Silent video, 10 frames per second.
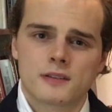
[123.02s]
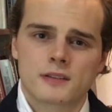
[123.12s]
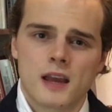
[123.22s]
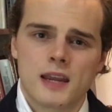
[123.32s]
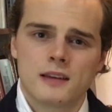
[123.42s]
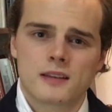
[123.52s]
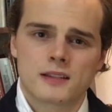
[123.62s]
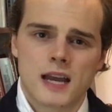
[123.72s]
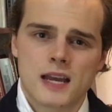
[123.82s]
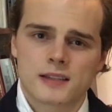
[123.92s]
assigned the
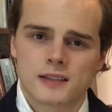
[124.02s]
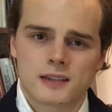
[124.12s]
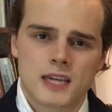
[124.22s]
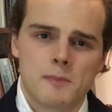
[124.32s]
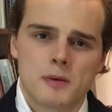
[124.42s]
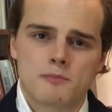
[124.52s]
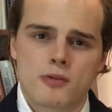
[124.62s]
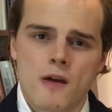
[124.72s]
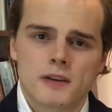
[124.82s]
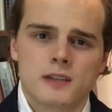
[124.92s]
task of keeping
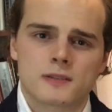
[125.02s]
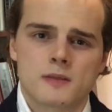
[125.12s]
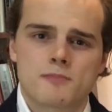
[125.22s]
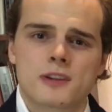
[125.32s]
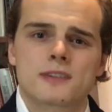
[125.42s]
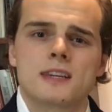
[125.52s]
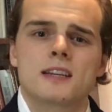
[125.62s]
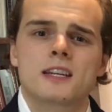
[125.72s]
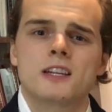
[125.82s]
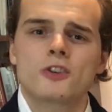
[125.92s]
Providence in pristine
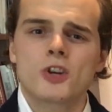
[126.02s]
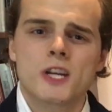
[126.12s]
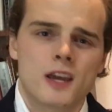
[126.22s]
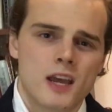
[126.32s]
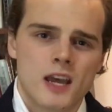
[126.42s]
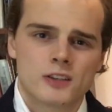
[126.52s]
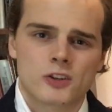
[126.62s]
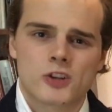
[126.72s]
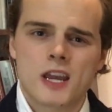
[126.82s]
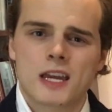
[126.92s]
condition, so
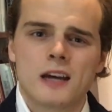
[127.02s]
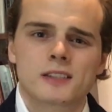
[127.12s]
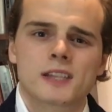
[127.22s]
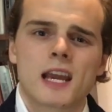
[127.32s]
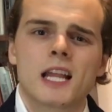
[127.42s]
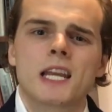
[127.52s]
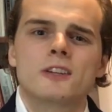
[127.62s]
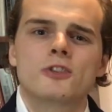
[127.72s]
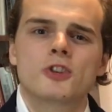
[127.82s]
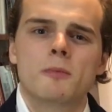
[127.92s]
she can sail any
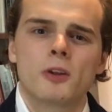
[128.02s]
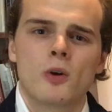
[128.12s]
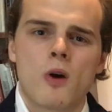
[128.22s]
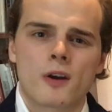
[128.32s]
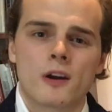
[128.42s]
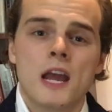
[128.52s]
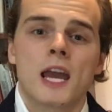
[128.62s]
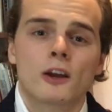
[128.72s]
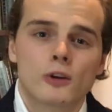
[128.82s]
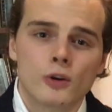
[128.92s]
ship on the water,
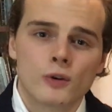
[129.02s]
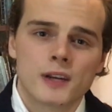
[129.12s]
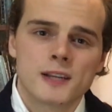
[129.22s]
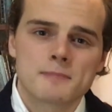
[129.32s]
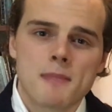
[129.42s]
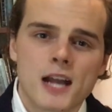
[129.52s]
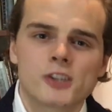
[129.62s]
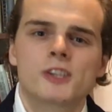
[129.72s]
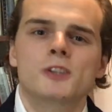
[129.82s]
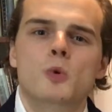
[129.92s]
including His
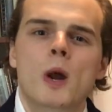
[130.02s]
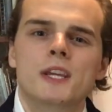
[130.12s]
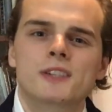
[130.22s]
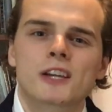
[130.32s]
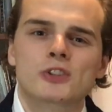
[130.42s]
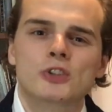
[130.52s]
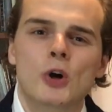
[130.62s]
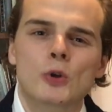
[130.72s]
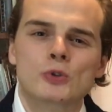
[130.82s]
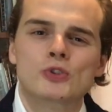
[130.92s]
Majesty's
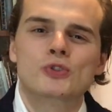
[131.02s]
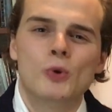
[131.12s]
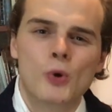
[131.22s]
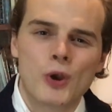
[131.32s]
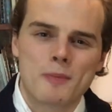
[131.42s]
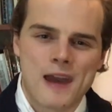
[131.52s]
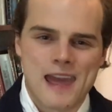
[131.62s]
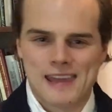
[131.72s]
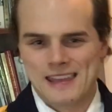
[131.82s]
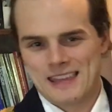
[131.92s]
26-gun
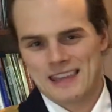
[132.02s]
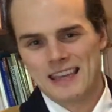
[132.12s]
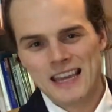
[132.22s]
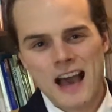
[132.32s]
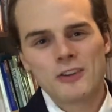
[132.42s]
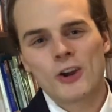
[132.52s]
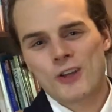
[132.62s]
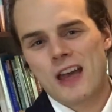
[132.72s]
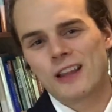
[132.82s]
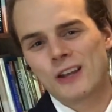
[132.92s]
Solebay. Have you heard
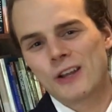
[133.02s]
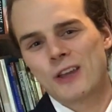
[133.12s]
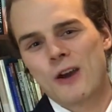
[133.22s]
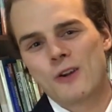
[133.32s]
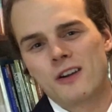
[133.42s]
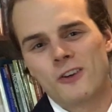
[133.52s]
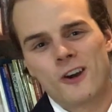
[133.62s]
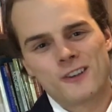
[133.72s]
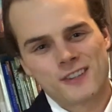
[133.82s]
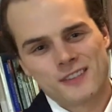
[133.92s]
of that little encounter of
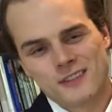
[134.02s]
ours?